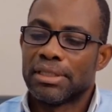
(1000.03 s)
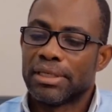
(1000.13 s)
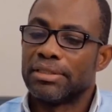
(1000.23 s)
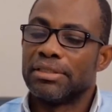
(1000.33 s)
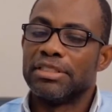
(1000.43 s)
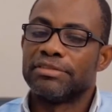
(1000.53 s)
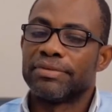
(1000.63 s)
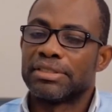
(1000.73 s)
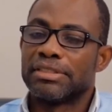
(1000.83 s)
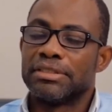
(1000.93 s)
and each
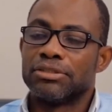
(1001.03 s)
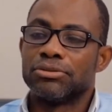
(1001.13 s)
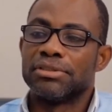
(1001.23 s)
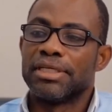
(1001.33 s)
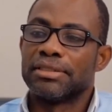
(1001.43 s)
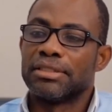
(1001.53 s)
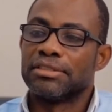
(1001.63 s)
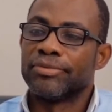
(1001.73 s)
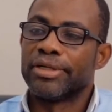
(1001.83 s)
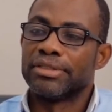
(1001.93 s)
facility should take this
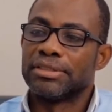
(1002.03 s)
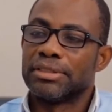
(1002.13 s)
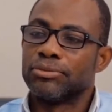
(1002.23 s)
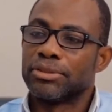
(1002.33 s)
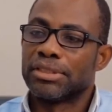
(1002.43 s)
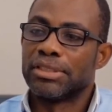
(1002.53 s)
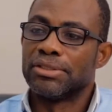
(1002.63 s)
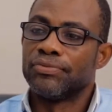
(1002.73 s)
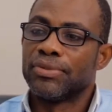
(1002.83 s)
very seriously